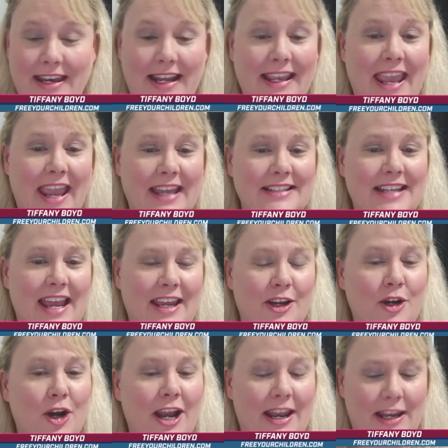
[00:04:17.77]
and I can't
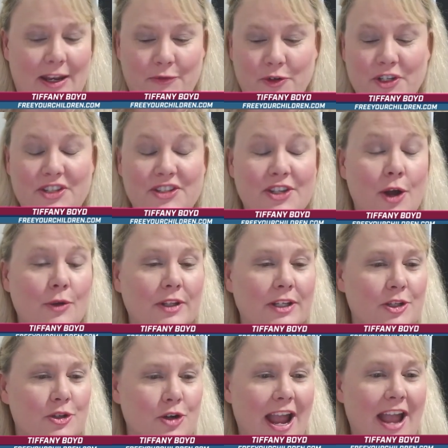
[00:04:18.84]
take credit for
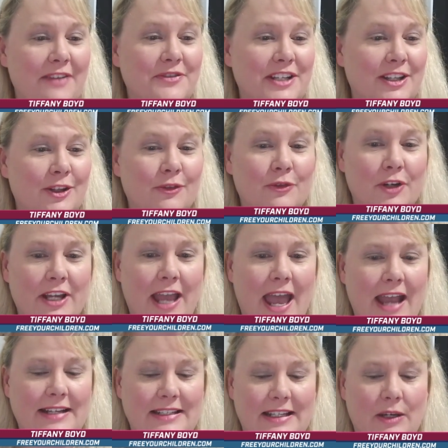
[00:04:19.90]
solely drafting the Free Act.